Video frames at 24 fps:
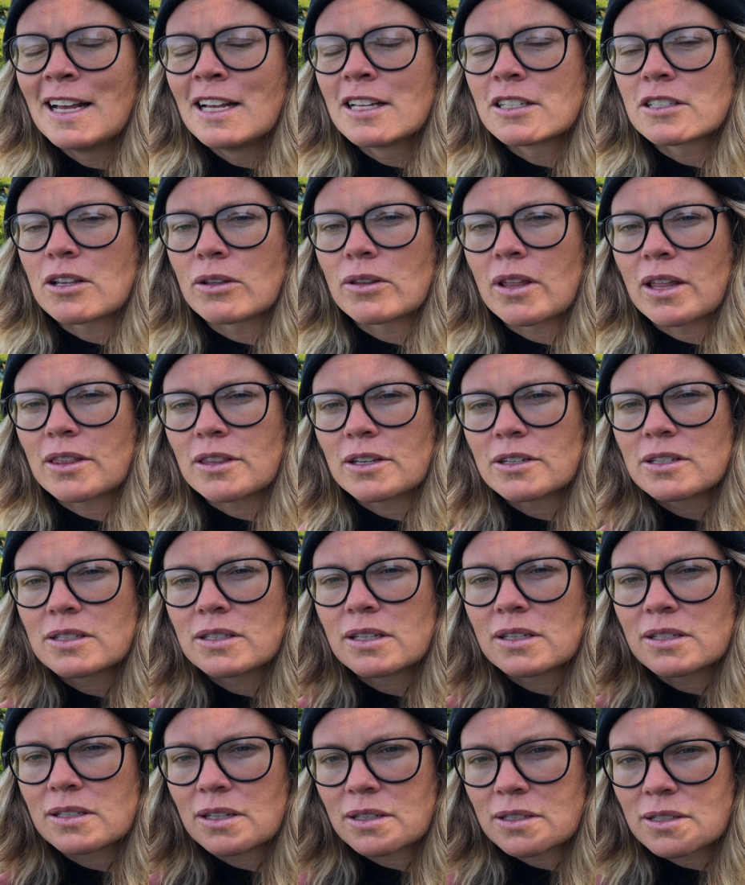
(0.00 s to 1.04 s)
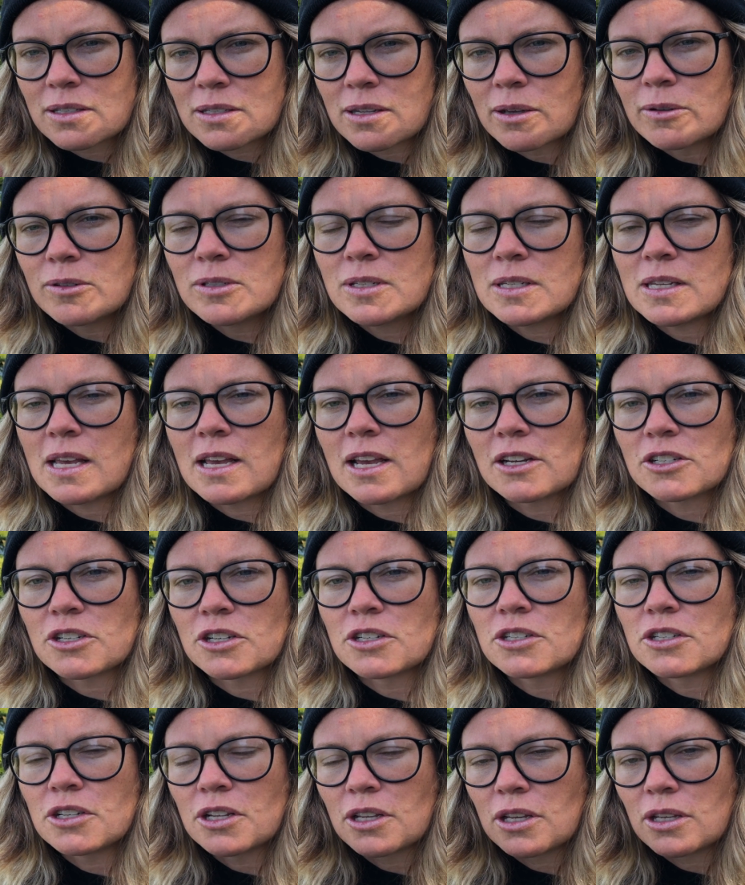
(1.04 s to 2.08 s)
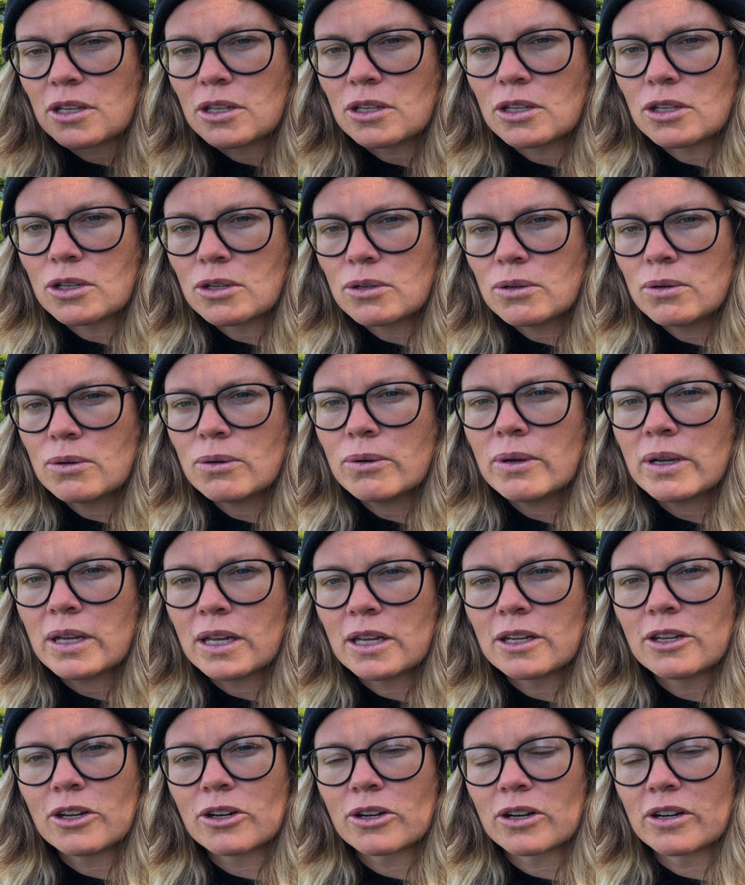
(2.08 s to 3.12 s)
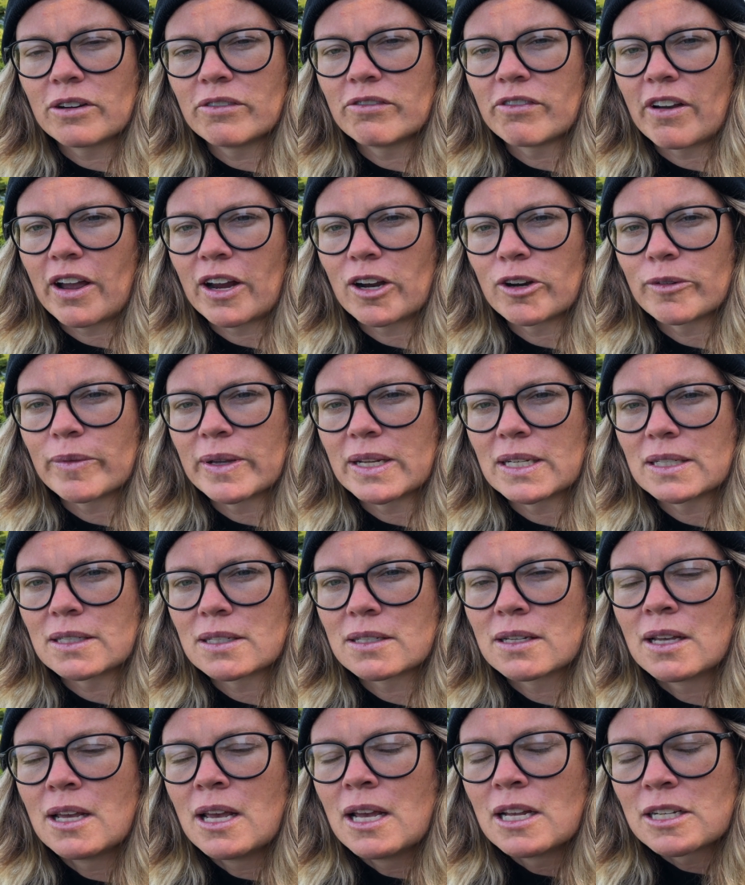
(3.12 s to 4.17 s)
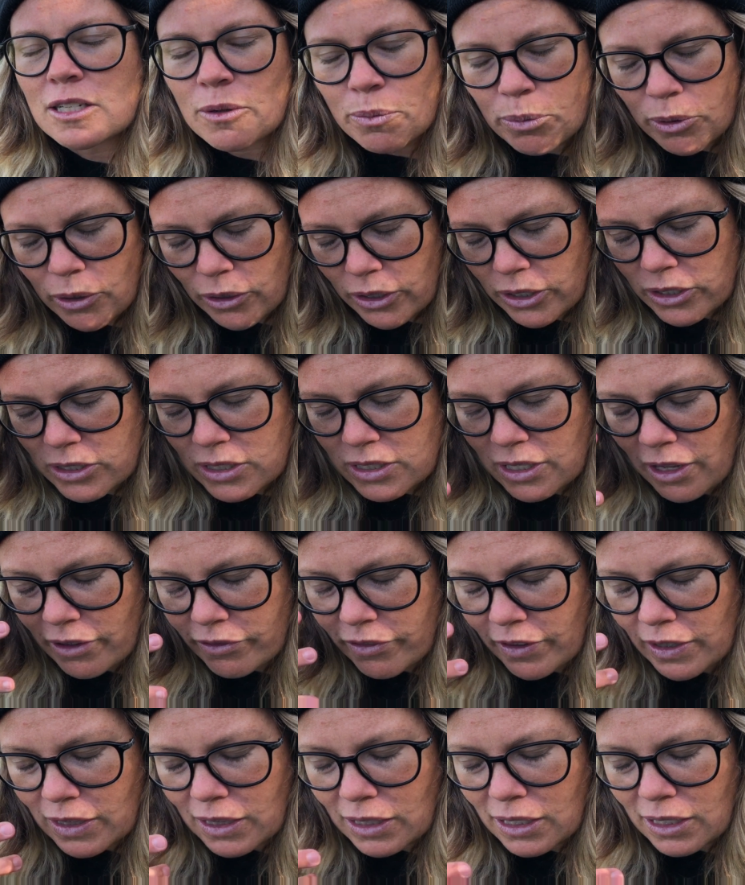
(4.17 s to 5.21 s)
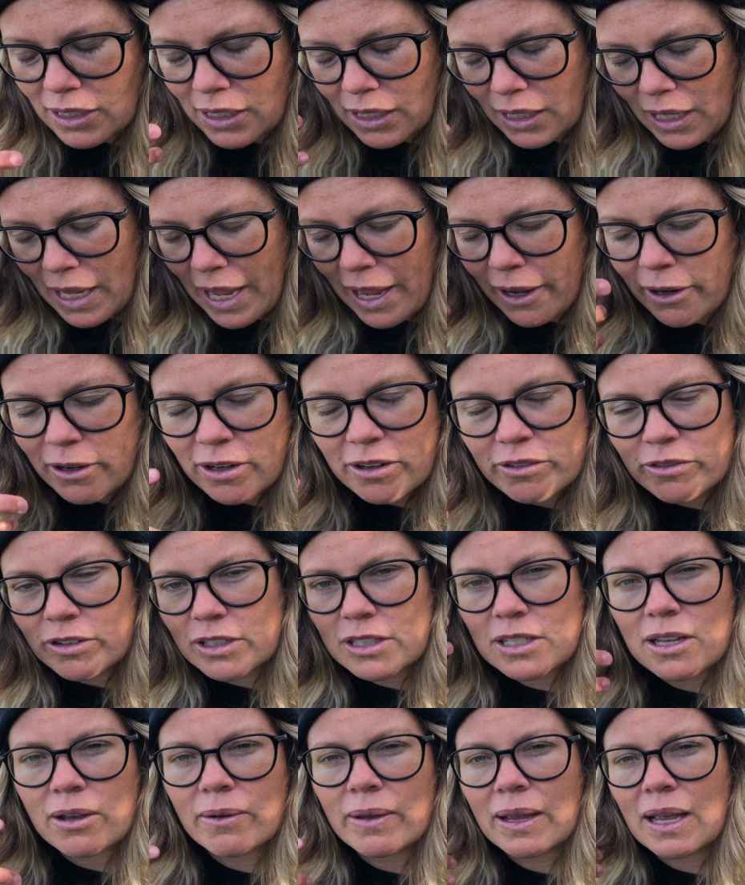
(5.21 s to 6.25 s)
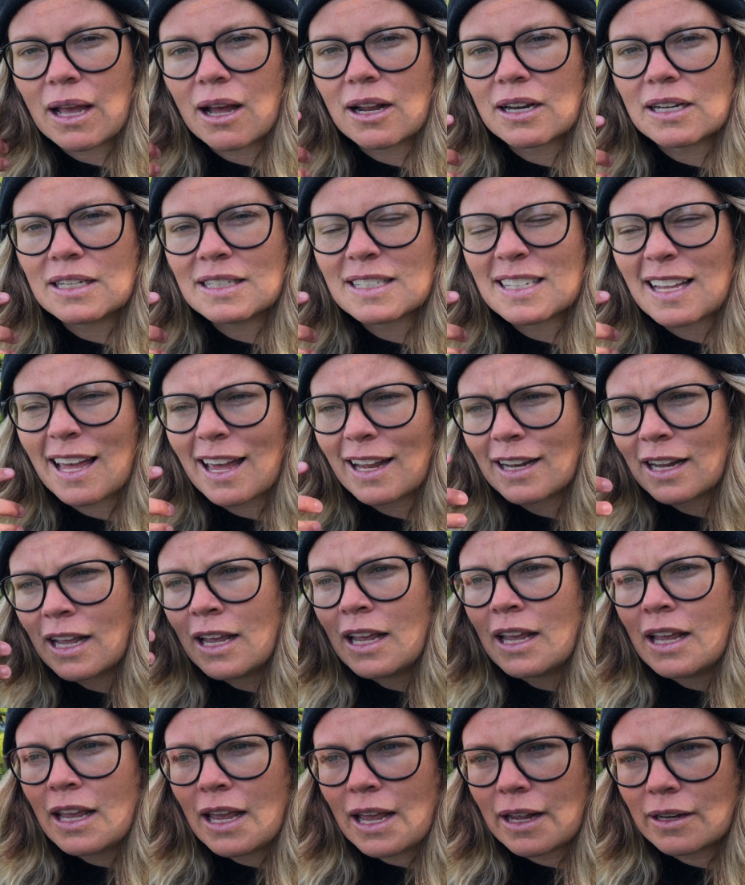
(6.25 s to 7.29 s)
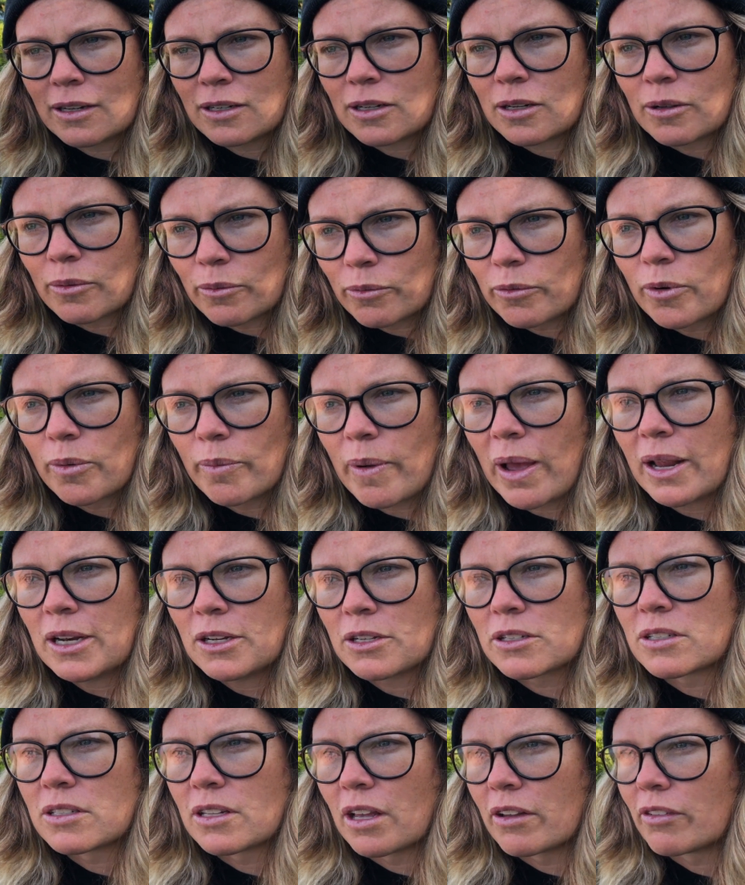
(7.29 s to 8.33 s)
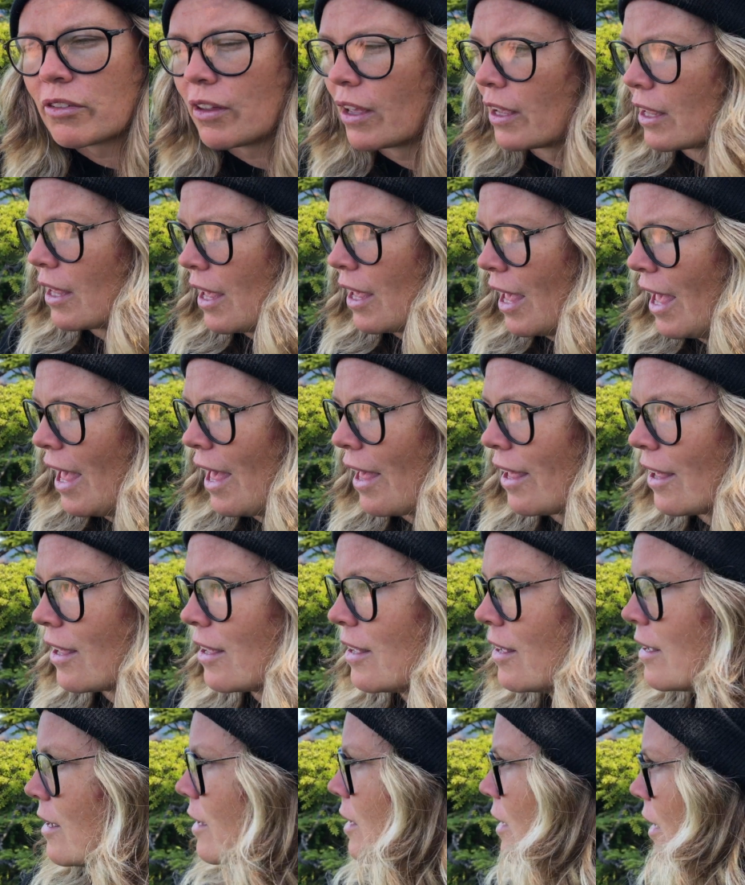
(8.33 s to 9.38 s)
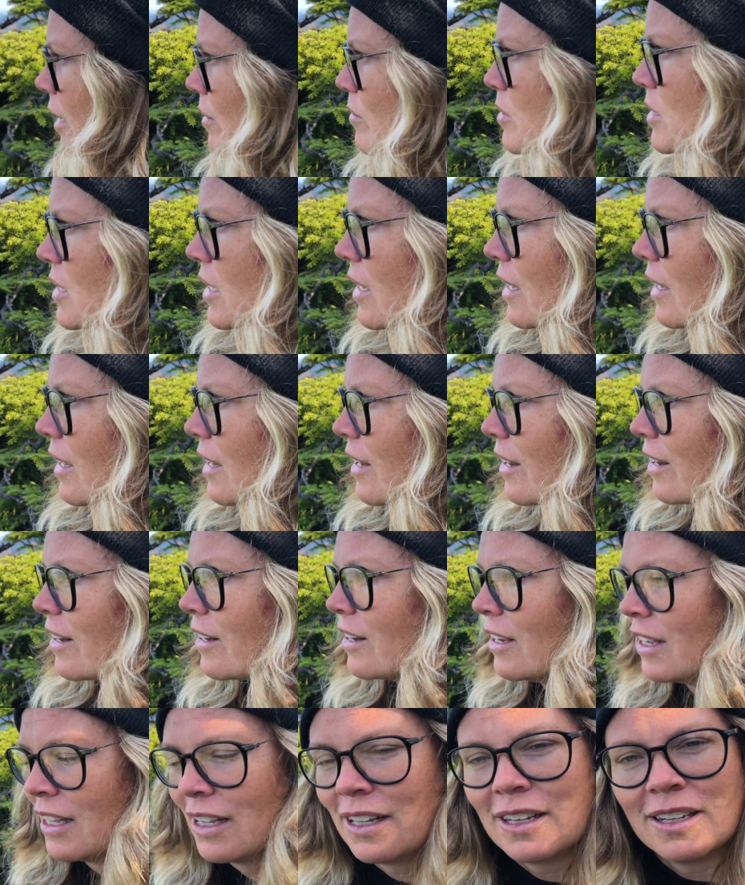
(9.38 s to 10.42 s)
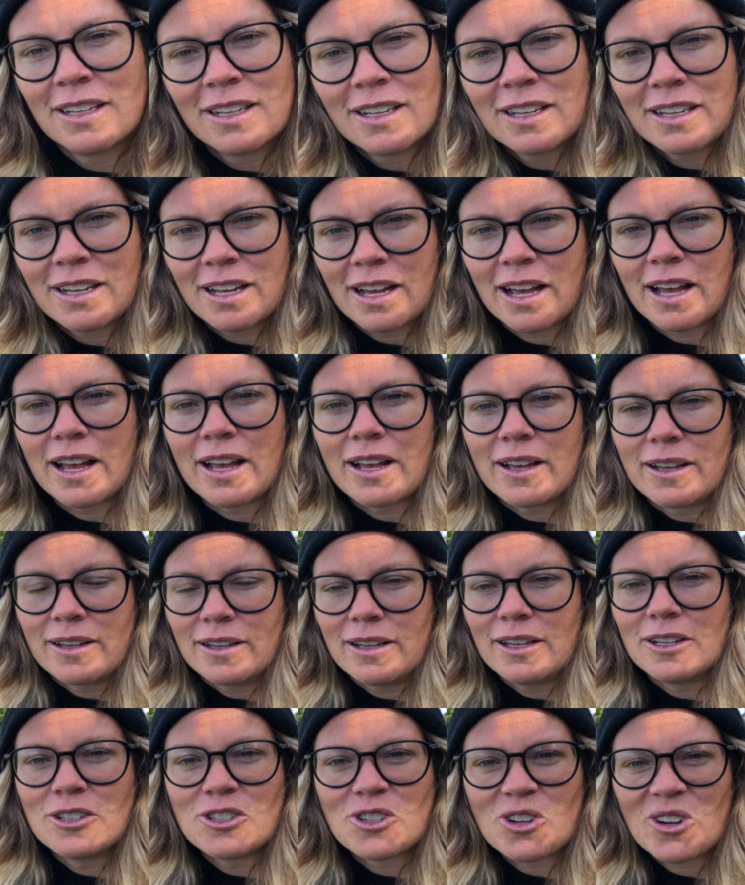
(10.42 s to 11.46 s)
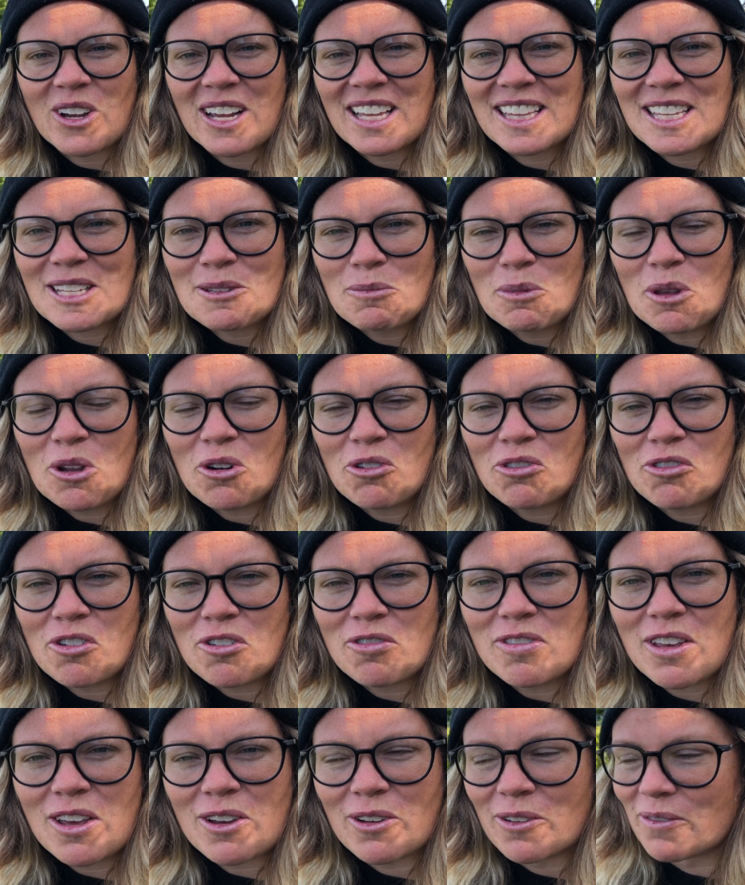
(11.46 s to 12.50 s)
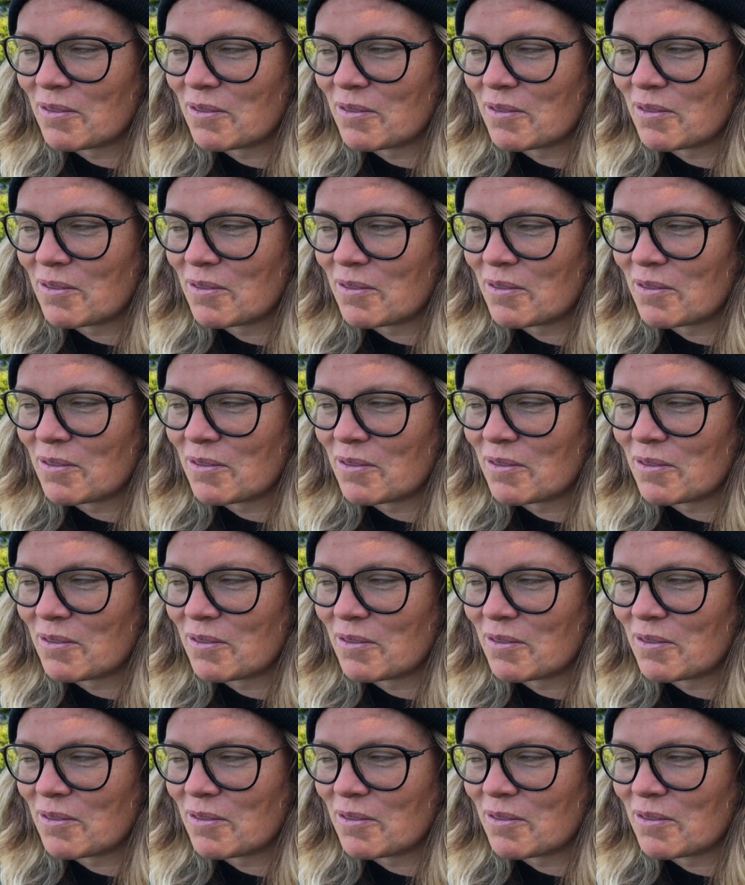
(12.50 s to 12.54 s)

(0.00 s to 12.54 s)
So that there's this association to you in your environment. To pull yourself a little out of what's going on inside and remind yourself like, hey, I'm sitting here enjoying this beautiful view.